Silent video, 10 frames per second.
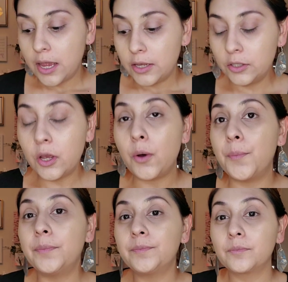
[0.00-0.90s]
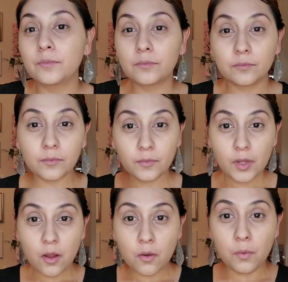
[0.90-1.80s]
So
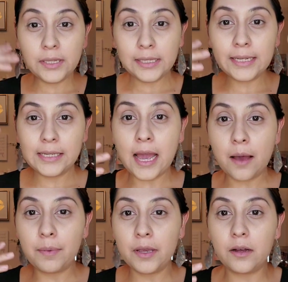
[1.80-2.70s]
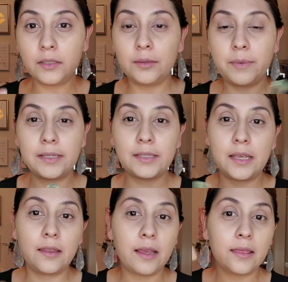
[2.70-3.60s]
once I tap it onto my
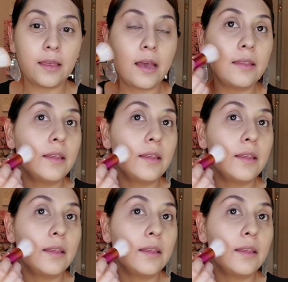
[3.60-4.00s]
skin like that,